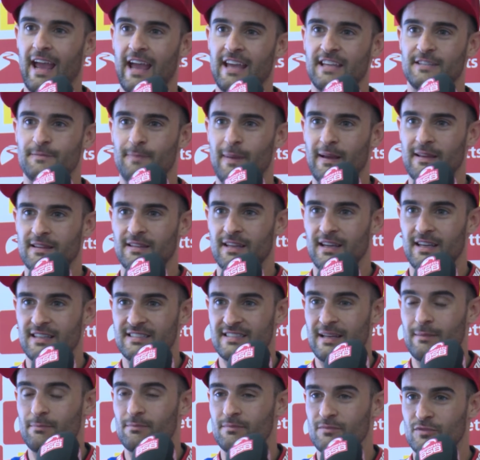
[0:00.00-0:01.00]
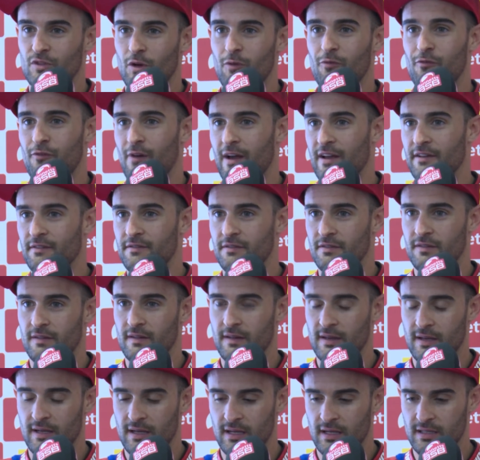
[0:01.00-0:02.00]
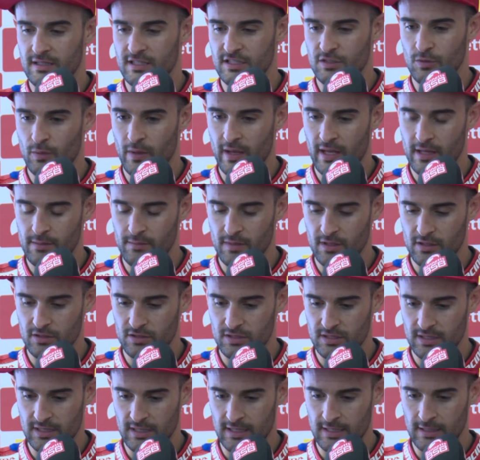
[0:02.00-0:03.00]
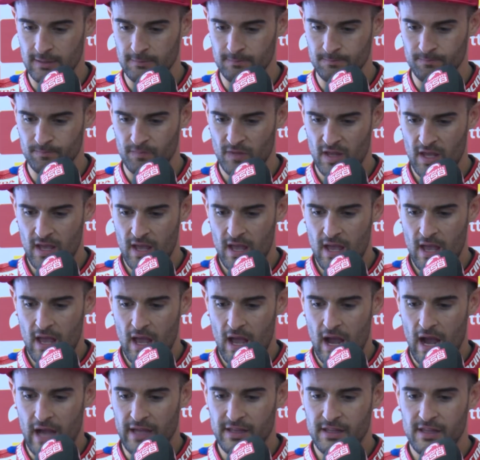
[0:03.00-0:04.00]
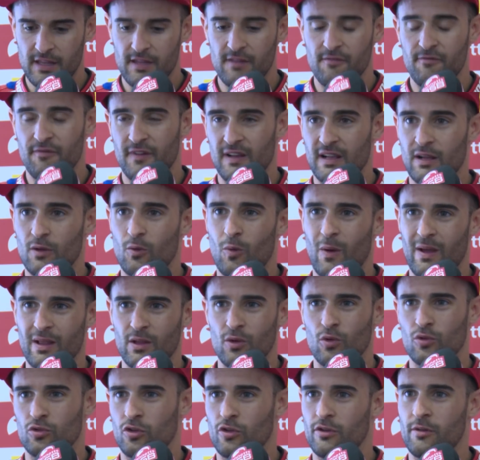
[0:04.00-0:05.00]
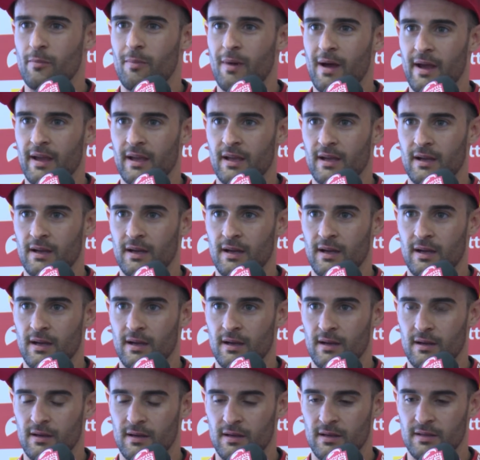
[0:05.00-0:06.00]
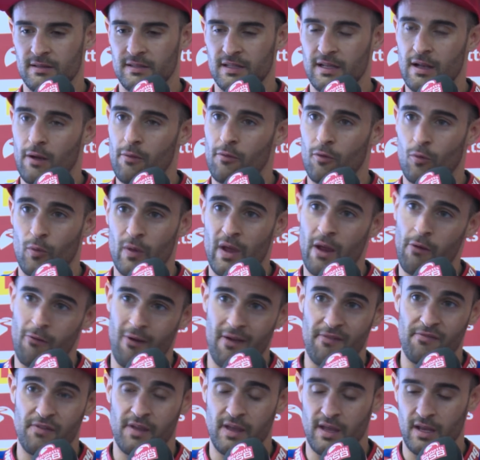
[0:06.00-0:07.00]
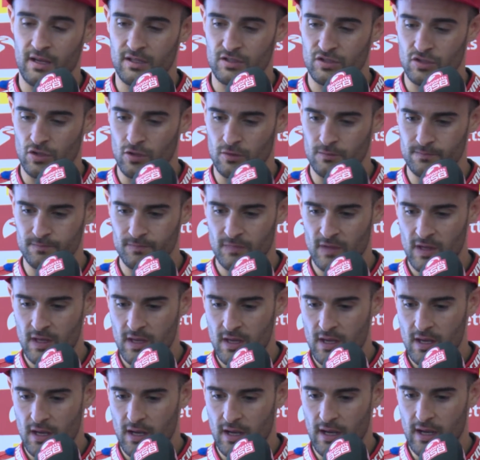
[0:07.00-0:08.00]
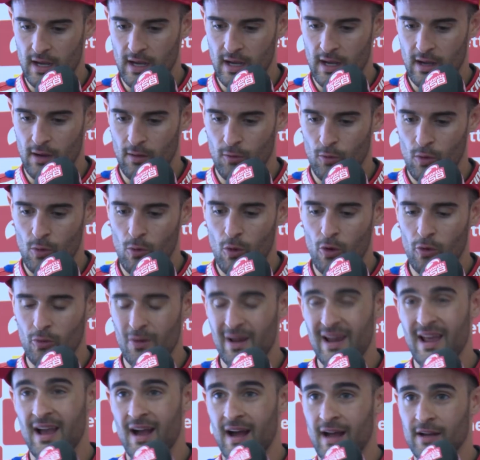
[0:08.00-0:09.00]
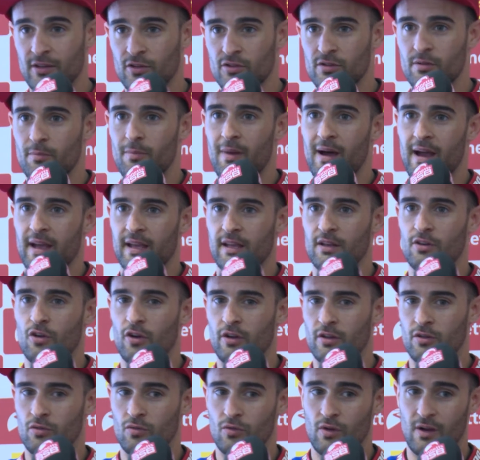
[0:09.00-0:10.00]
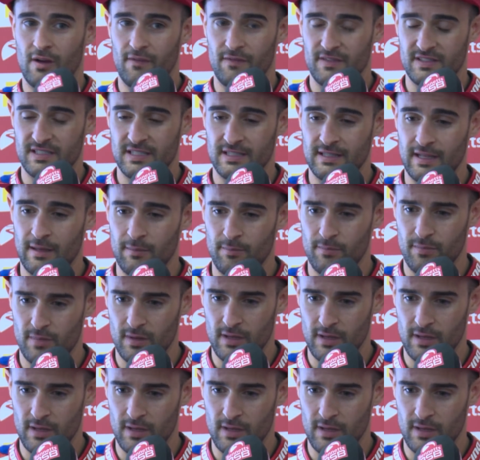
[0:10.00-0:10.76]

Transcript: I expect some top 5 this weekend because I didn't feel quite good on the bike till we arrived here. So we worked really hard on the bike in order to have a setup